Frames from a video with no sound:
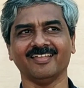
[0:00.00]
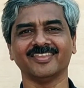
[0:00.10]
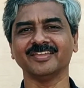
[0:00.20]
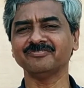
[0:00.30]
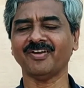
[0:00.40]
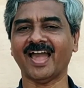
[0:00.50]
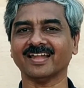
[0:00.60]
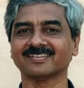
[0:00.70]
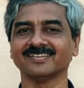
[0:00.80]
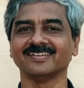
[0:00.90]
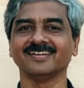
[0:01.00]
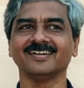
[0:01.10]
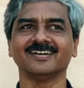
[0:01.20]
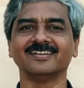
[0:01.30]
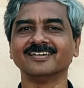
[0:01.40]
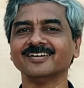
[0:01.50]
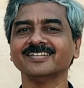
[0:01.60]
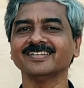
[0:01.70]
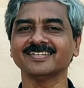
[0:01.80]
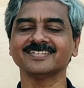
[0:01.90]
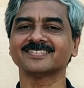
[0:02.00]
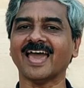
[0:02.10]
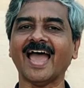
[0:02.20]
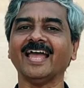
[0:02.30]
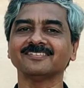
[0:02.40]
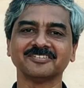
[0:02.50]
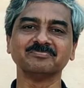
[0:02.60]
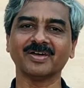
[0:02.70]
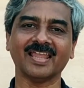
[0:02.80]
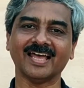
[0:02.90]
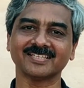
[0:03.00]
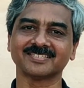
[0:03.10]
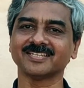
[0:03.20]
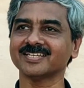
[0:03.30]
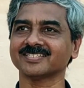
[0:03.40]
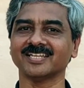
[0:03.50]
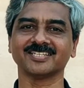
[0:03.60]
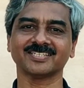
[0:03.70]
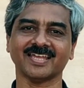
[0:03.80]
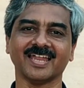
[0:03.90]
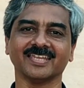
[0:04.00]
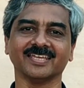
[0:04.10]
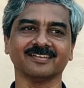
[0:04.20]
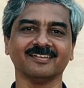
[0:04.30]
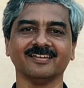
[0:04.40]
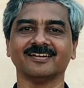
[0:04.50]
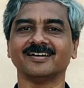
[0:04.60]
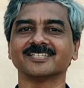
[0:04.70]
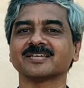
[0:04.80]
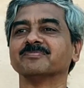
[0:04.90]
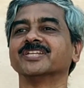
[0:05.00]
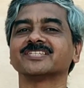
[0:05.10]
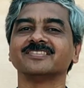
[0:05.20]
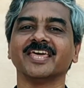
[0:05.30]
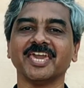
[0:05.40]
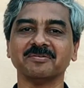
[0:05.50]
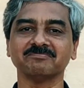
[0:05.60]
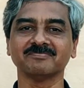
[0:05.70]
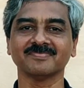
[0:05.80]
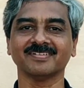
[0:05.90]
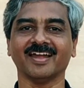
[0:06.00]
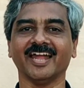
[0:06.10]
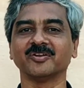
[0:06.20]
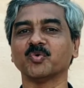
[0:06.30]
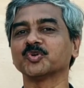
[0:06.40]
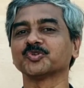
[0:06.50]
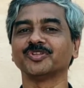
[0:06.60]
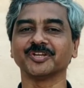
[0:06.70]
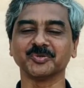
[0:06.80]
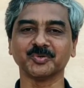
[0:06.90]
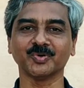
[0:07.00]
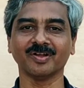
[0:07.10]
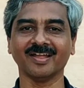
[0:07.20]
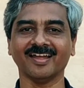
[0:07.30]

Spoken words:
In fact, learning is as simple as just understanding somebody's name and what do they do